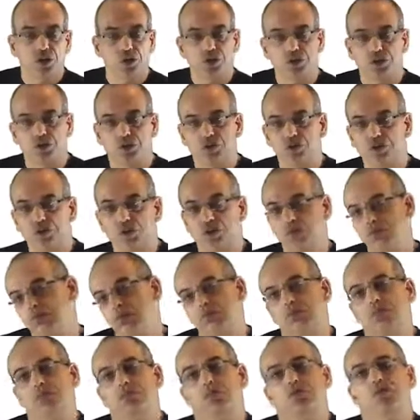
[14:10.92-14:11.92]
to,
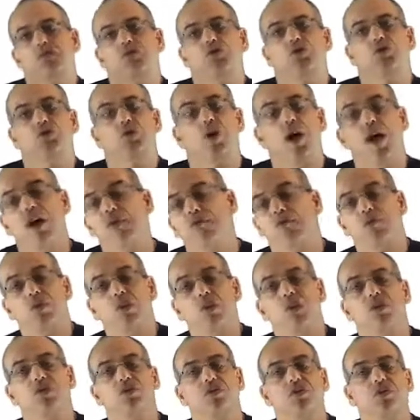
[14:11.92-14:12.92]
to have
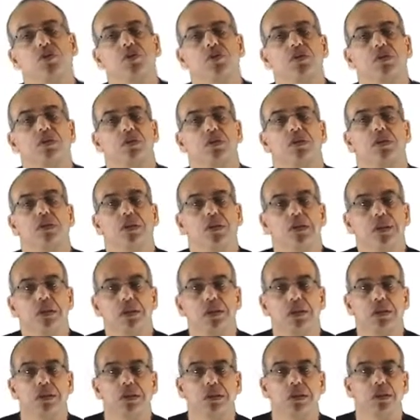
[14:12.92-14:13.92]
both uh,
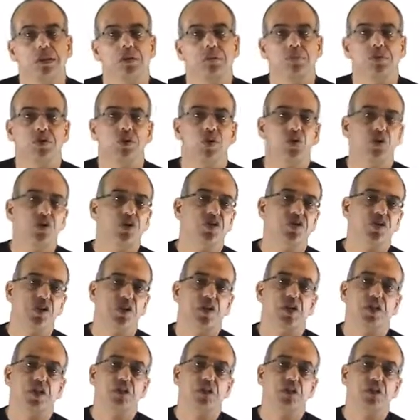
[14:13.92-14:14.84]
noise and